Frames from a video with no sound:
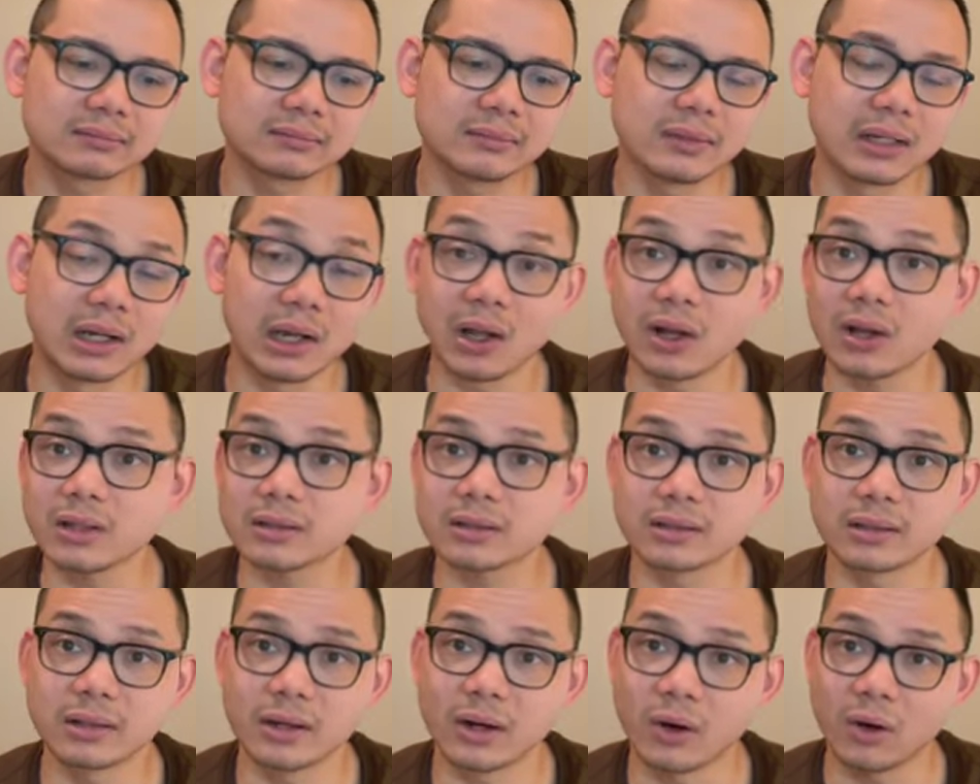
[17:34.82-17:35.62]

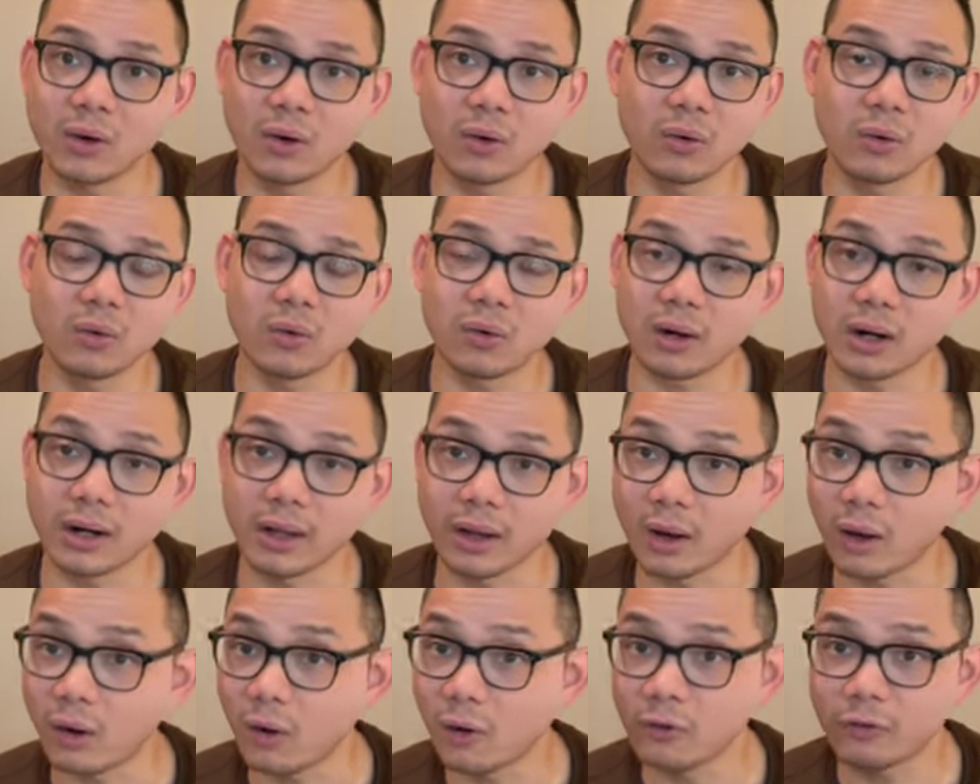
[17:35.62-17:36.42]
lost the
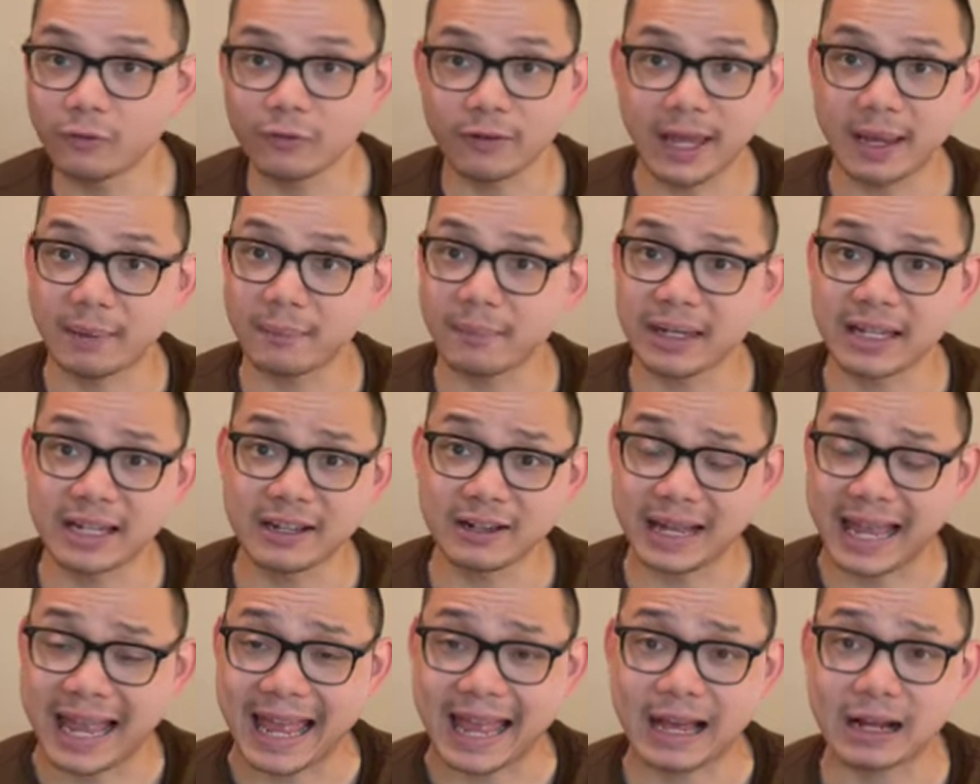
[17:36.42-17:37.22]
whole family
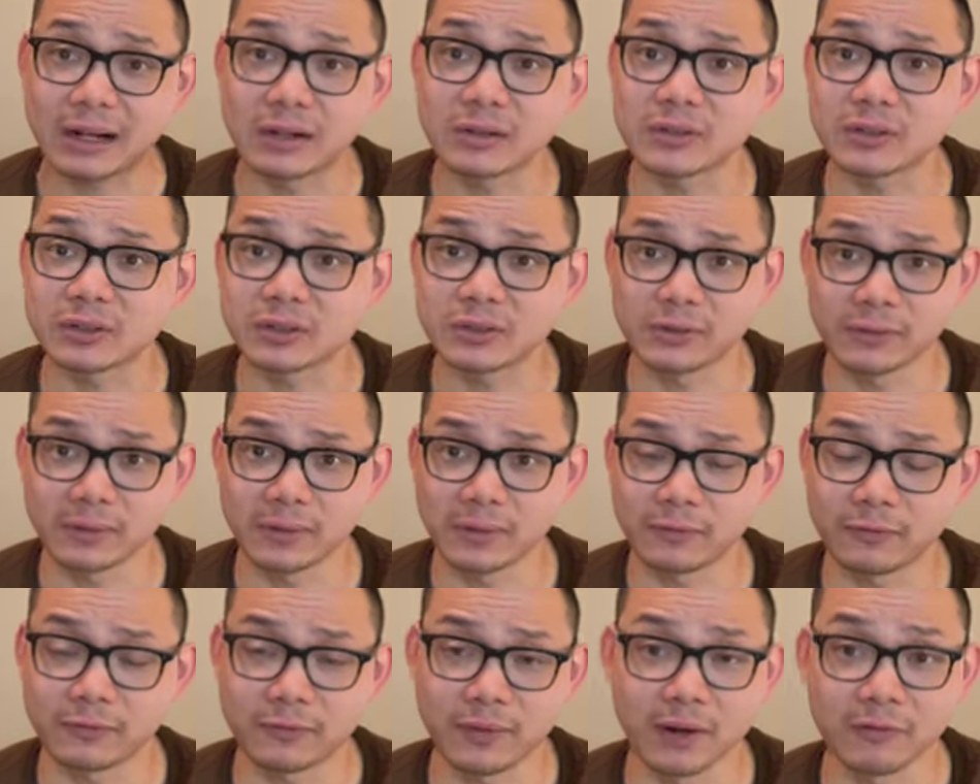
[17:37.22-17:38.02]
house to
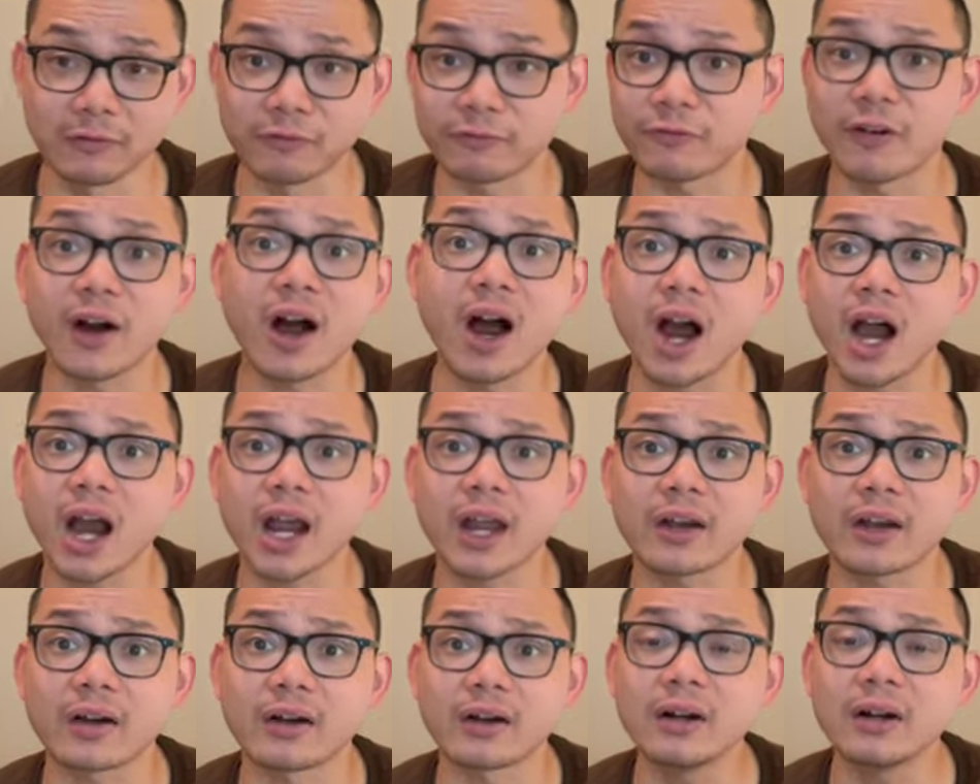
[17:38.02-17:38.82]
a
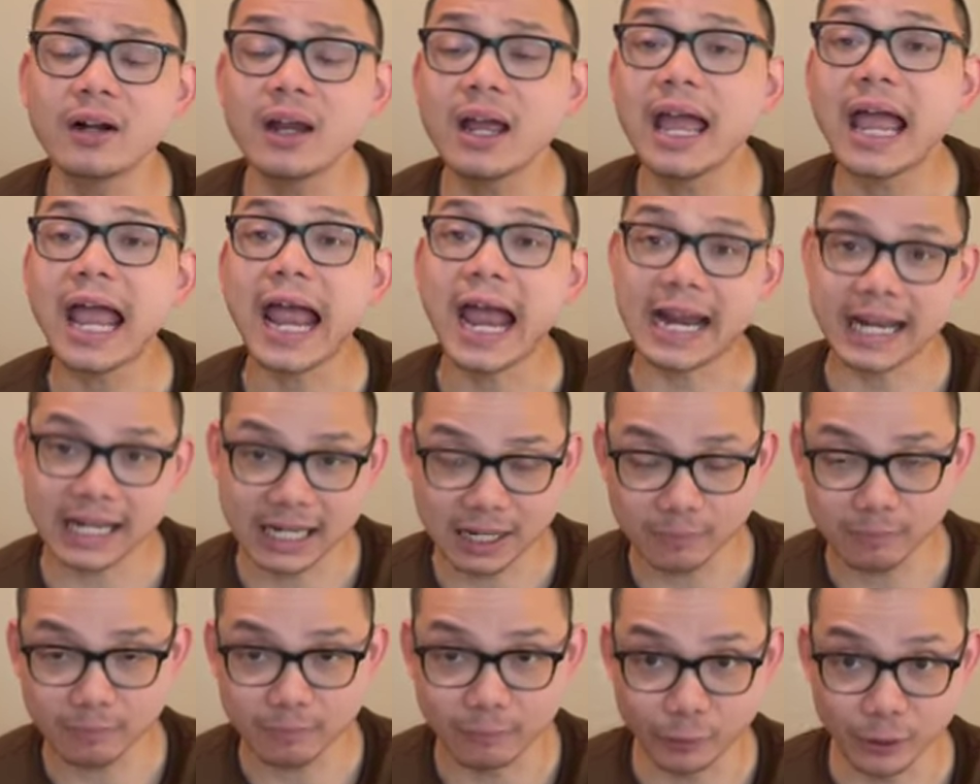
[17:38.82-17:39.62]
fire, and he
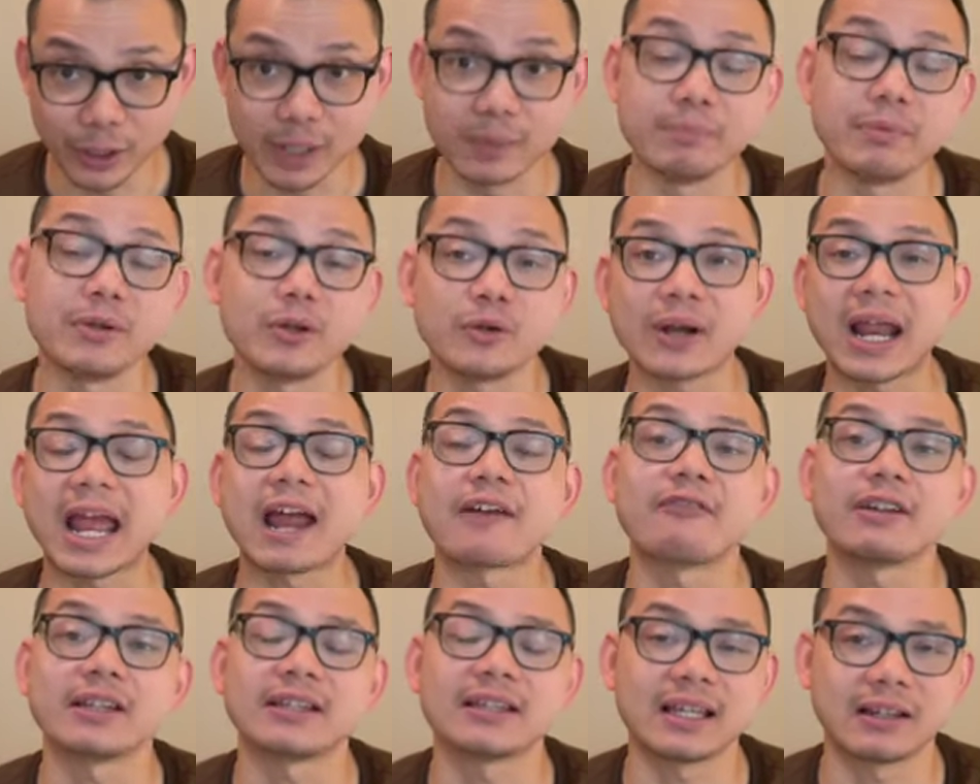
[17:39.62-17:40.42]
rebuilt
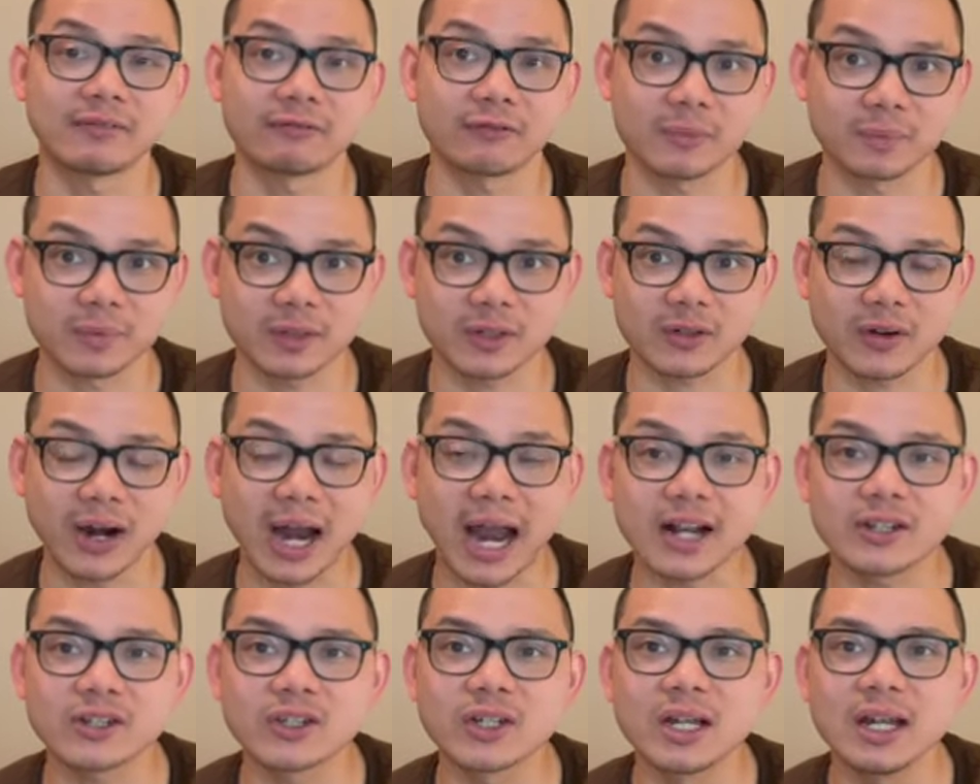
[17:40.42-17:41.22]
everything from
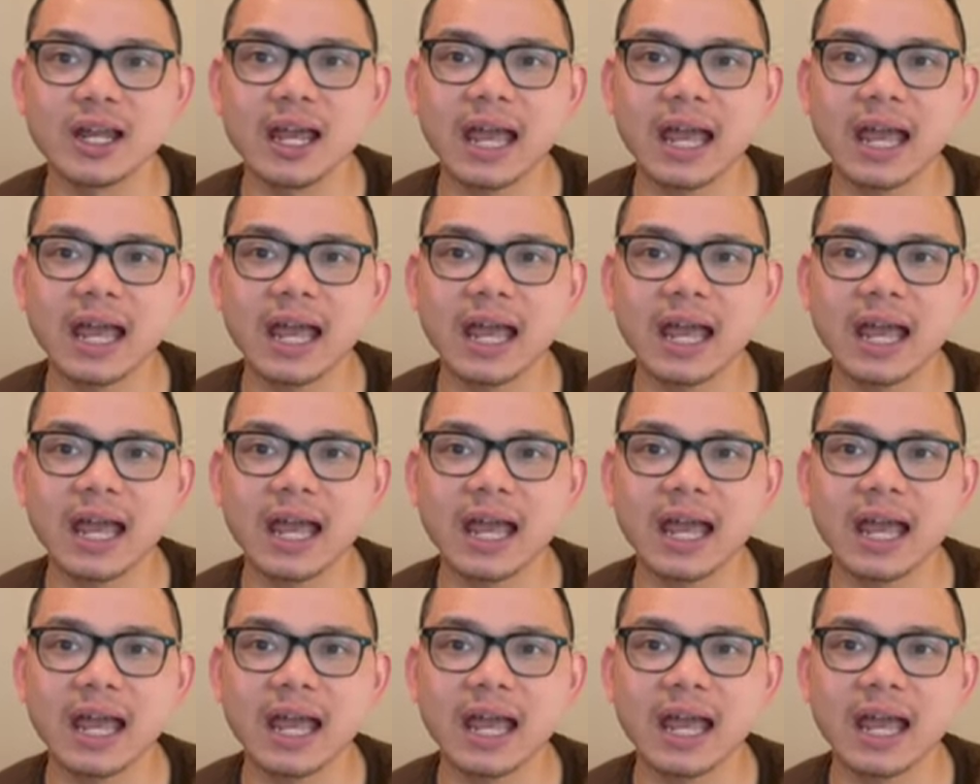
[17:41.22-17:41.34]
scratch.